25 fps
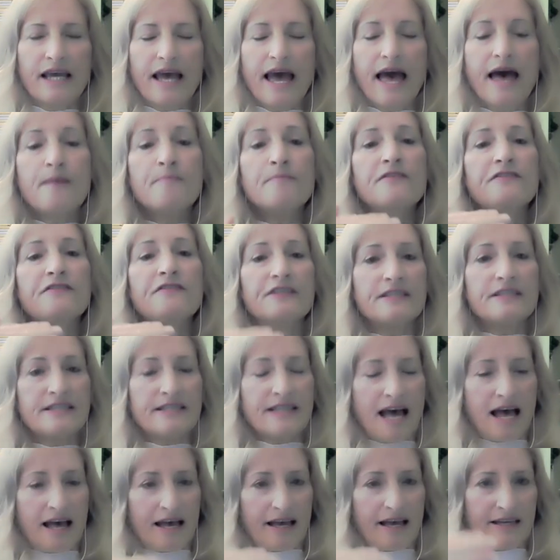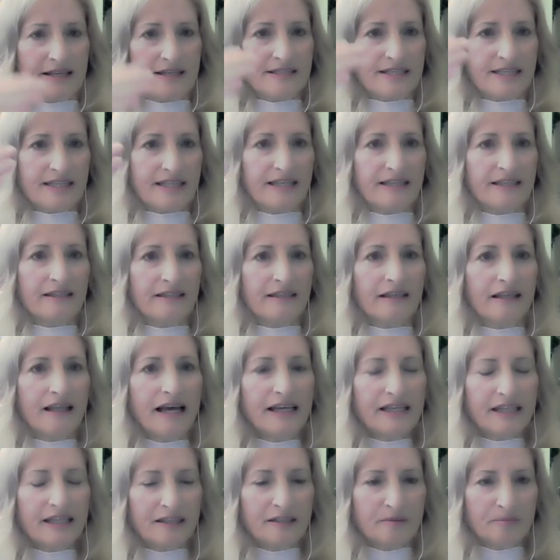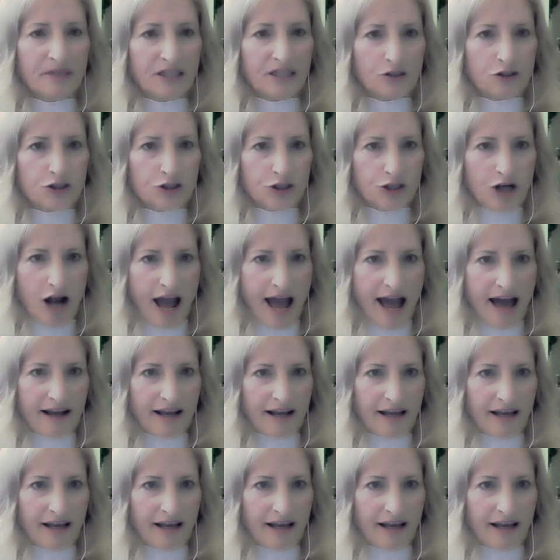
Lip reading: emphasize the enlightenment track.